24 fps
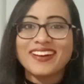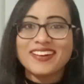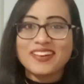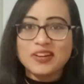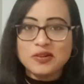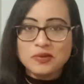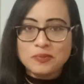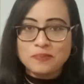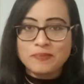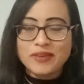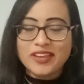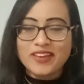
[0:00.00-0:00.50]

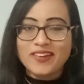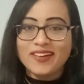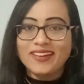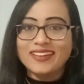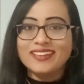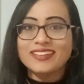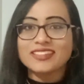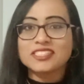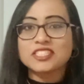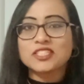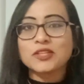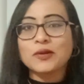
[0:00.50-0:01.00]
beyond.
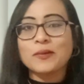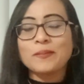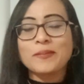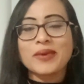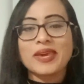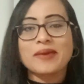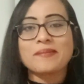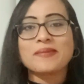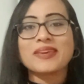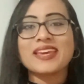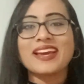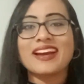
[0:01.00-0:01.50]
So
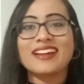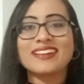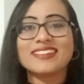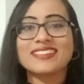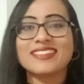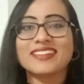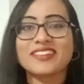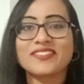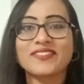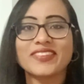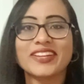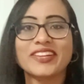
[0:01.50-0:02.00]
maybe another
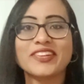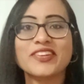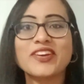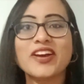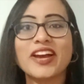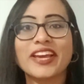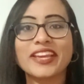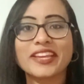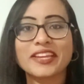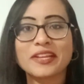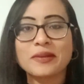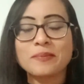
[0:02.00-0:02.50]
video I
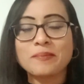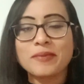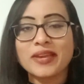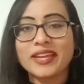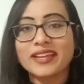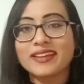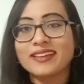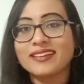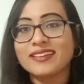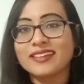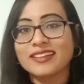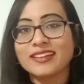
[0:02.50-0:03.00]
can make
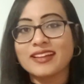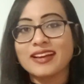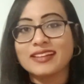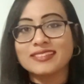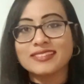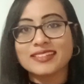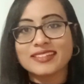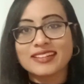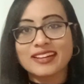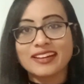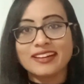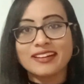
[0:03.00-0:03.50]
it in other
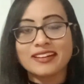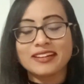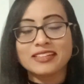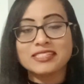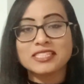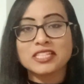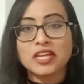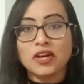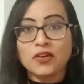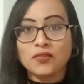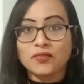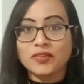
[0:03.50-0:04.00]
countries,
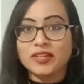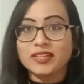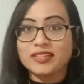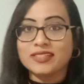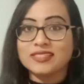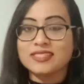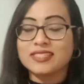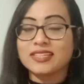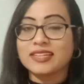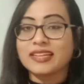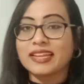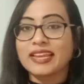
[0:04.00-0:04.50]
how it is
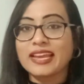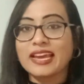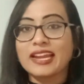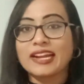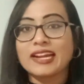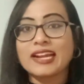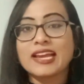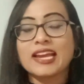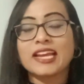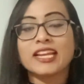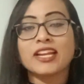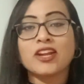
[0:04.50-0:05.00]
in Canada
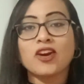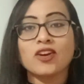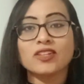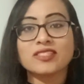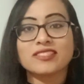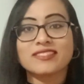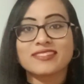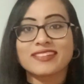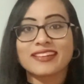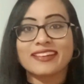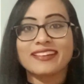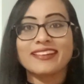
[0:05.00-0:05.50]
and
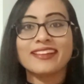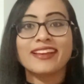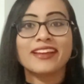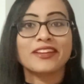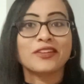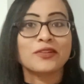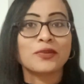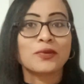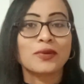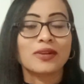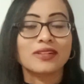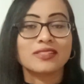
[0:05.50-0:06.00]
Australia and
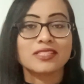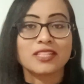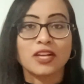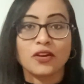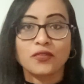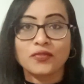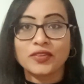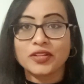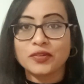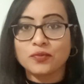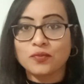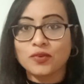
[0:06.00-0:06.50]
US, how
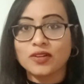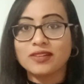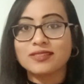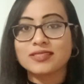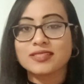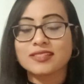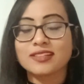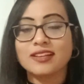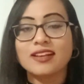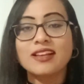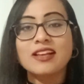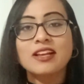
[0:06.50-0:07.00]
it works.
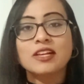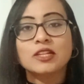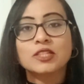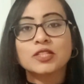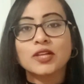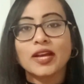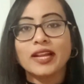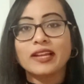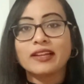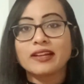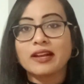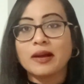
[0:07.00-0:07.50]
So I
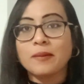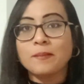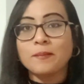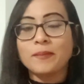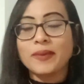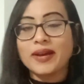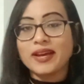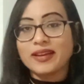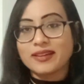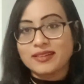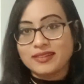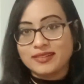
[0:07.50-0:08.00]

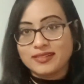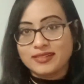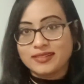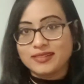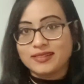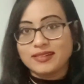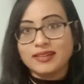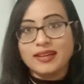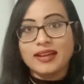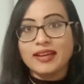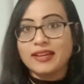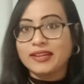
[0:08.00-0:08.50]
compare
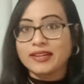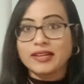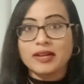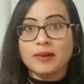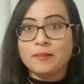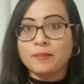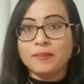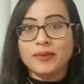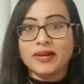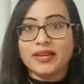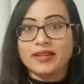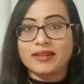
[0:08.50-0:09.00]

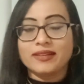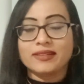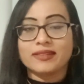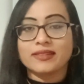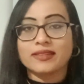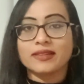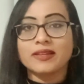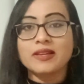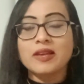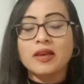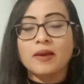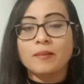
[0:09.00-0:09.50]
it,
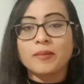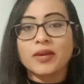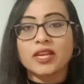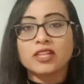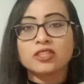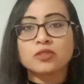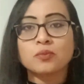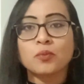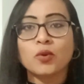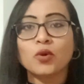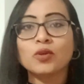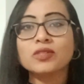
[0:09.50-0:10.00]
because
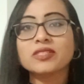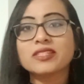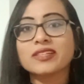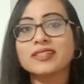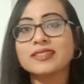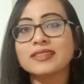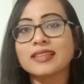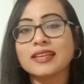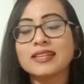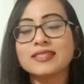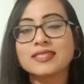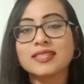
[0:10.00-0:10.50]
mostly
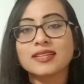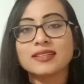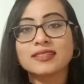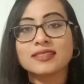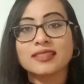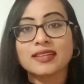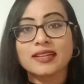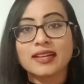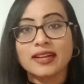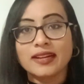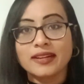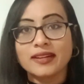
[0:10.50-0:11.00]
these are the
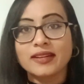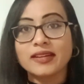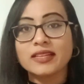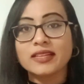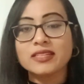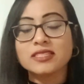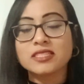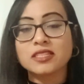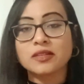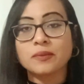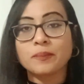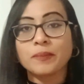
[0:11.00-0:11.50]
countries
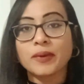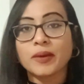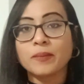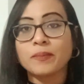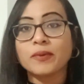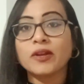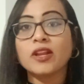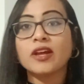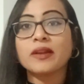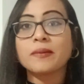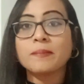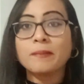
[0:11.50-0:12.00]
people
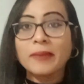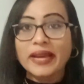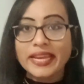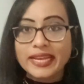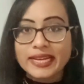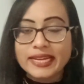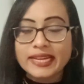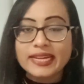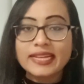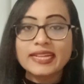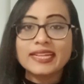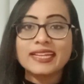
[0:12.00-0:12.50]
are
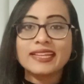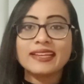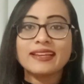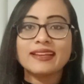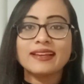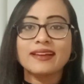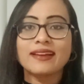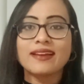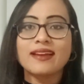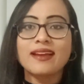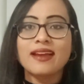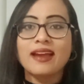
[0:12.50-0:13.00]
migrating,
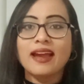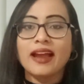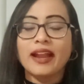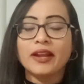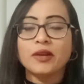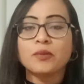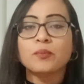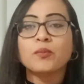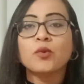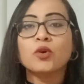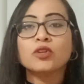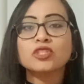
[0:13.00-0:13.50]
and
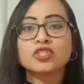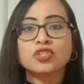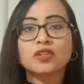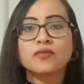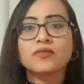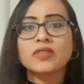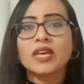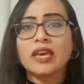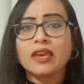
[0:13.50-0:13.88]
most of the